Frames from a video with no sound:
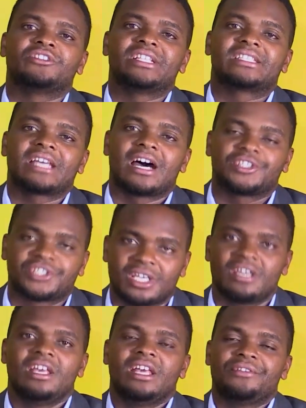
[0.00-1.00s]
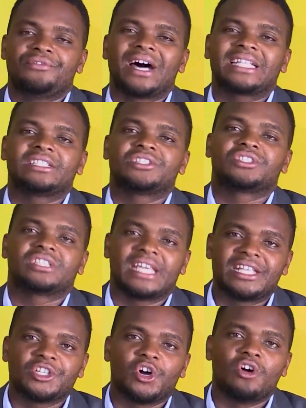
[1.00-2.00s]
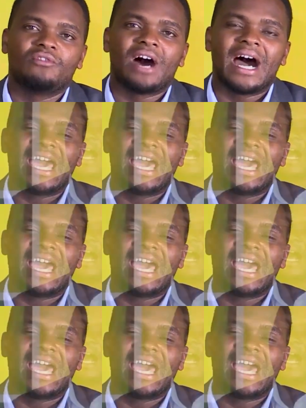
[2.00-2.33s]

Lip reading: research, that stage of